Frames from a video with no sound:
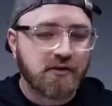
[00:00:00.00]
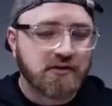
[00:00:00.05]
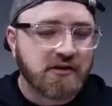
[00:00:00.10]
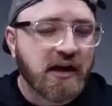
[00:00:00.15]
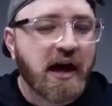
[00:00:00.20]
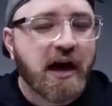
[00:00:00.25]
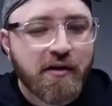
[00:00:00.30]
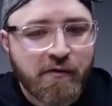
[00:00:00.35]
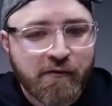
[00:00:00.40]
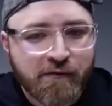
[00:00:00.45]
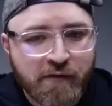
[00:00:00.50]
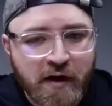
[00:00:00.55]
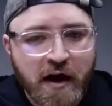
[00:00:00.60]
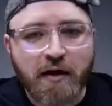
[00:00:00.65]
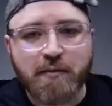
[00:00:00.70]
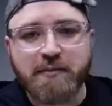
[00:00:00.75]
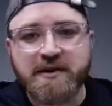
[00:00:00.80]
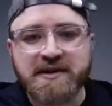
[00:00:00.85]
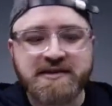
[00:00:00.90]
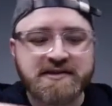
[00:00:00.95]
are a lot of
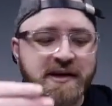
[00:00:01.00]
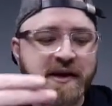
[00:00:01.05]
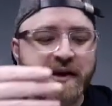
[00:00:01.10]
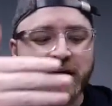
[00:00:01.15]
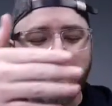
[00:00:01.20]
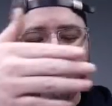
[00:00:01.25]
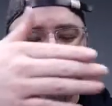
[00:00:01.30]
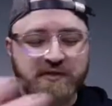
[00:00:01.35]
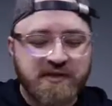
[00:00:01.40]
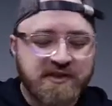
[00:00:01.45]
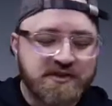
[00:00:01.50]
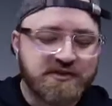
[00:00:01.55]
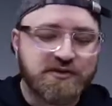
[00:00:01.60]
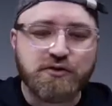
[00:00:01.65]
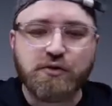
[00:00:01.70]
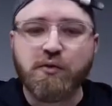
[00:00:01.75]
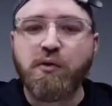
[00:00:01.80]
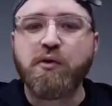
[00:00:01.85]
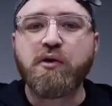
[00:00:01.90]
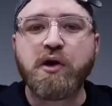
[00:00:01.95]
environments where these
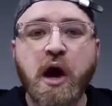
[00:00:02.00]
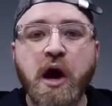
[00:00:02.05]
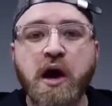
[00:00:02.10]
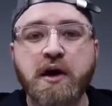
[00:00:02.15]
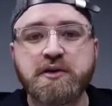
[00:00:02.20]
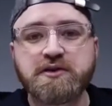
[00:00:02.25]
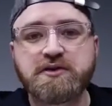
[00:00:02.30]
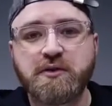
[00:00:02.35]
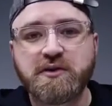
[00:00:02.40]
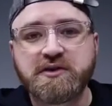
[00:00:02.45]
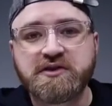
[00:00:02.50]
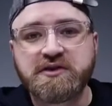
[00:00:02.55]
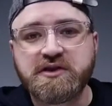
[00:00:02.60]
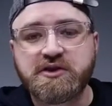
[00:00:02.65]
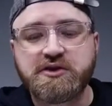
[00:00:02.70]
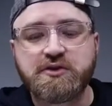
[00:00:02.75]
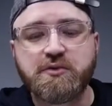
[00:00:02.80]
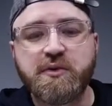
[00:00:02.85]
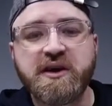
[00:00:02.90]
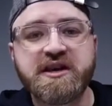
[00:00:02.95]
dual console
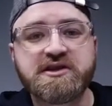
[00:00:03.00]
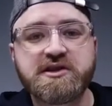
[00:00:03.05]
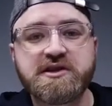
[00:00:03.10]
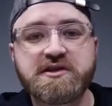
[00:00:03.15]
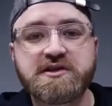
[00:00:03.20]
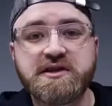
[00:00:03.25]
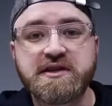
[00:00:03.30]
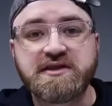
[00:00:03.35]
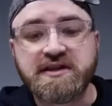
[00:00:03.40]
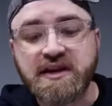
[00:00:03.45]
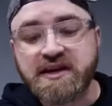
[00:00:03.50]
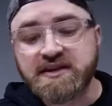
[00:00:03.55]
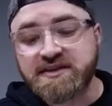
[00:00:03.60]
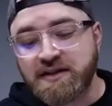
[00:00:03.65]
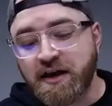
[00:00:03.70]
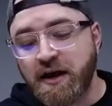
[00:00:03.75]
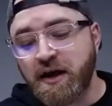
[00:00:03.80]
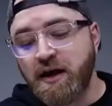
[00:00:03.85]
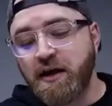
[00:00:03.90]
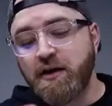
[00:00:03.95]
situations
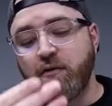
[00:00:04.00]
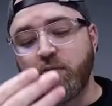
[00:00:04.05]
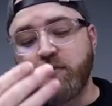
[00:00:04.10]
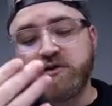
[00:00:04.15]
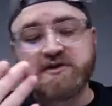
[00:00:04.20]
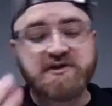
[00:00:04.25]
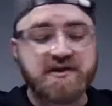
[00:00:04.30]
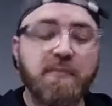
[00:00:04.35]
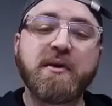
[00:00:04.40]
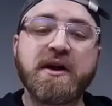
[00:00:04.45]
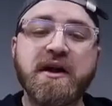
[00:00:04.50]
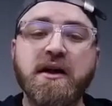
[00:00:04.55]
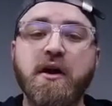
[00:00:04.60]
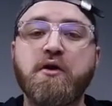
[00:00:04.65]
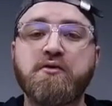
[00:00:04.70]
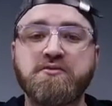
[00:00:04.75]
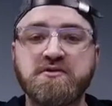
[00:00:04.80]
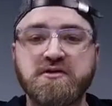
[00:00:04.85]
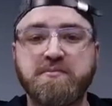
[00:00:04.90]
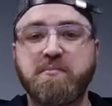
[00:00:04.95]
exist, where somebody
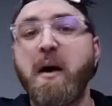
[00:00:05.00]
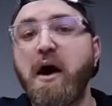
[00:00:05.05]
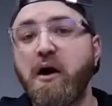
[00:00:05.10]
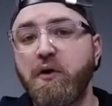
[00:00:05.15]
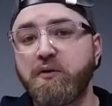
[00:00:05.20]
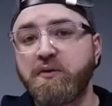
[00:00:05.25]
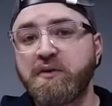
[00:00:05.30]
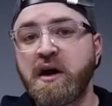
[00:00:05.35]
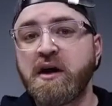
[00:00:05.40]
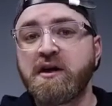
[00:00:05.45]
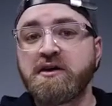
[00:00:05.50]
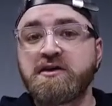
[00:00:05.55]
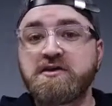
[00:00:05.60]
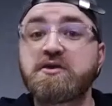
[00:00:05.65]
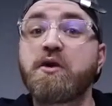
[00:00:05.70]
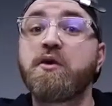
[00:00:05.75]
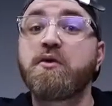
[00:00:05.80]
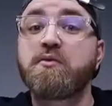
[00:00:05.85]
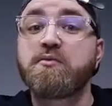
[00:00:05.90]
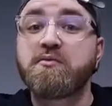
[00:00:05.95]
owns both.
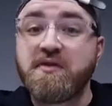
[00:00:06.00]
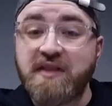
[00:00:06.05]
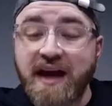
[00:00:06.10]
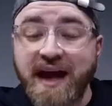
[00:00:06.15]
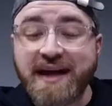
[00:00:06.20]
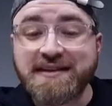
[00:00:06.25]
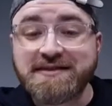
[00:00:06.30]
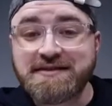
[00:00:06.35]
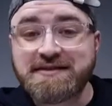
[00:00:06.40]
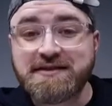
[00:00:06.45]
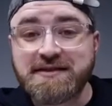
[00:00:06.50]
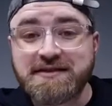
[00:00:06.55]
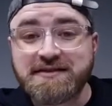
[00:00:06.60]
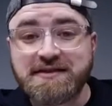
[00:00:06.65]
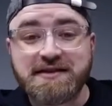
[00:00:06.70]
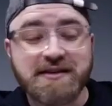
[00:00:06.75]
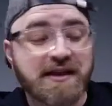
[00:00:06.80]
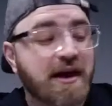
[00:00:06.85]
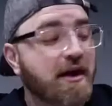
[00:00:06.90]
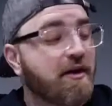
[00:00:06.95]
So that's the
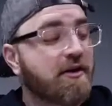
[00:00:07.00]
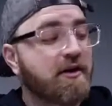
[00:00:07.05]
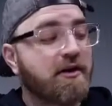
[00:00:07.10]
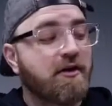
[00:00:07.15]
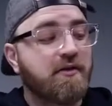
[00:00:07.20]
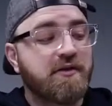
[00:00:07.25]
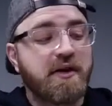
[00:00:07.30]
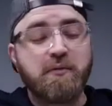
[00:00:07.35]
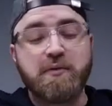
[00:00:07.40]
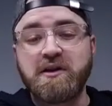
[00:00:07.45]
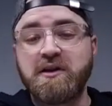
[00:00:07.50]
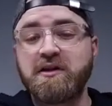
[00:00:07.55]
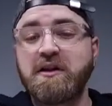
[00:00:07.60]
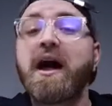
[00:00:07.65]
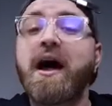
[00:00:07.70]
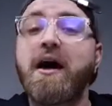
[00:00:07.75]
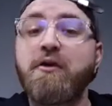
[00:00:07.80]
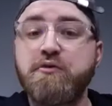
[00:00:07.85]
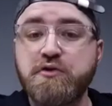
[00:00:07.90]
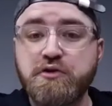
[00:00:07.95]
scenario that will
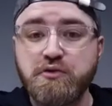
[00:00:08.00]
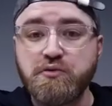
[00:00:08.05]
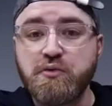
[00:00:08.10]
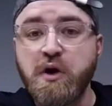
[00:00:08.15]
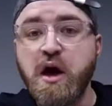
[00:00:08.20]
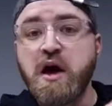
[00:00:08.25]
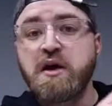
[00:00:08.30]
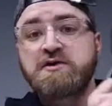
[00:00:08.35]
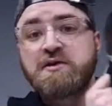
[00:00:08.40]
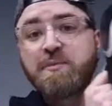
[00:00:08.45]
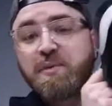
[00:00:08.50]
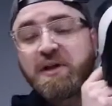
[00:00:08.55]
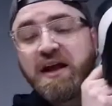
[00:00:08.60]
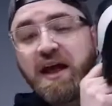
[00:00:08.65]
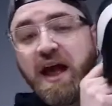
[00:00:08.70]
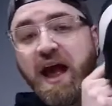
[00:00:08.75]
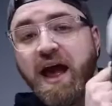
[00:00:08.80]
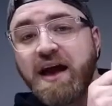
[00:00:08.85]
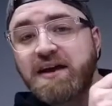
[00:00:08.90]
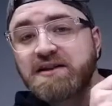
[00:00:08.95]
allow you to
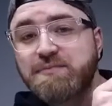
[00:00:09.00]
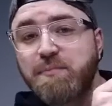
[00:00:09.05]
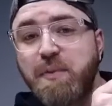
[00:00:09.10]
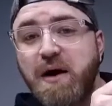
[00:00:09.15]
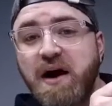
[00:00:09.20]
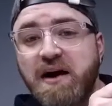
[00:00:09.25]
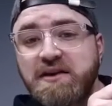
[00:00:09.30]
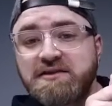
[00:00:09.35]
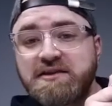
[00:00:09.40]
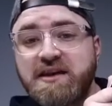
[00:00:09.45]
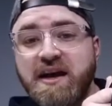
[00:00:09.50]
play Xbox